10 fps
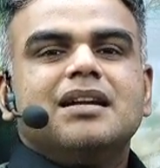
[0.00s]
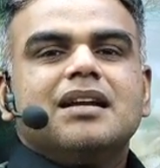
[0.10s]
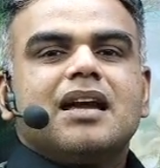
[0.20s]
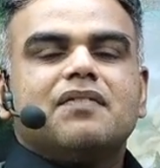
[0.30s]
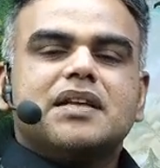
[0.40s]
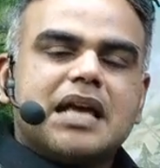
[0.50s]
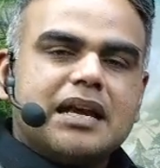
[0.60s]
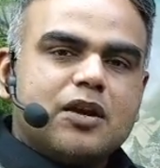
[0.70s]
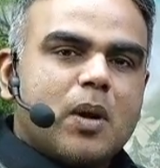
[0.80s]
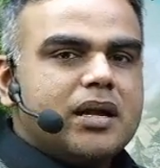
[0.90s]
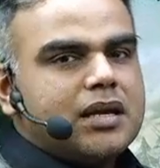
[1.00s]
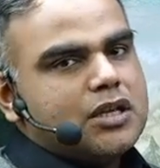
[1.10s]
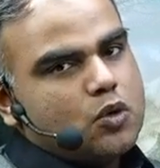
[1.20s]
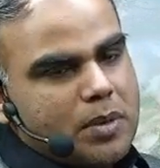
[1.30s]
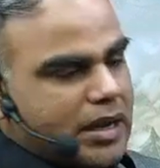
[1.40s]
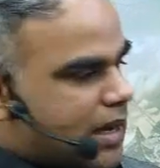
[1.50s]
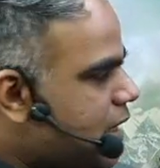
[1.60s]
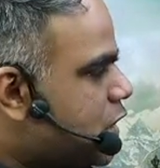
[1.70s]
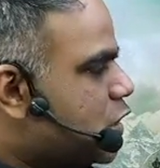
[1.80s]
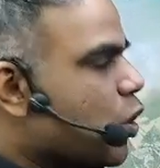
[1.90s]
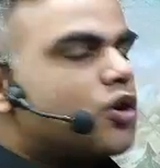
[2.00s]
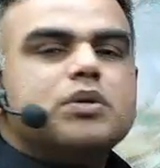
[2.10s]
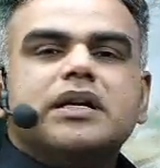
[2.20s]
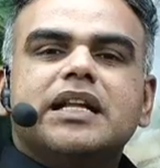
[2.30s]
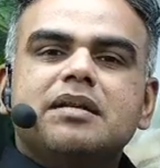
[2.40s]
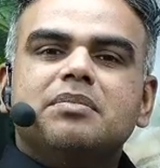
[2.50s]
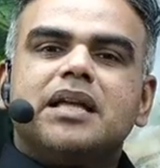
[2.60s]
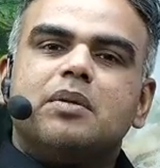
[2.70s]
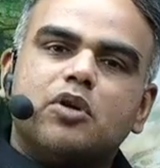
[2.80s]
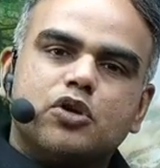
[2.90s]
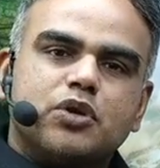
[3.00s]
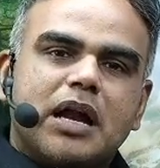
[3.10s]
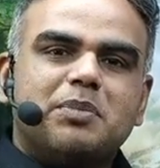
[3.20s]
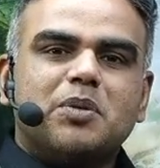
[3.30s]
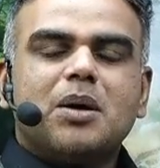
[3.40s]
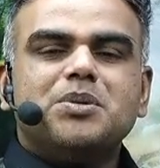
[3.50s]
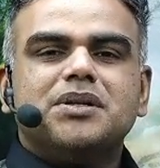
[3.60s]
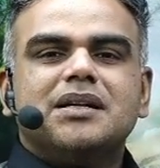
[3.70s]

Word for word: If there's any query, you may again talk to the team. They would also help you out.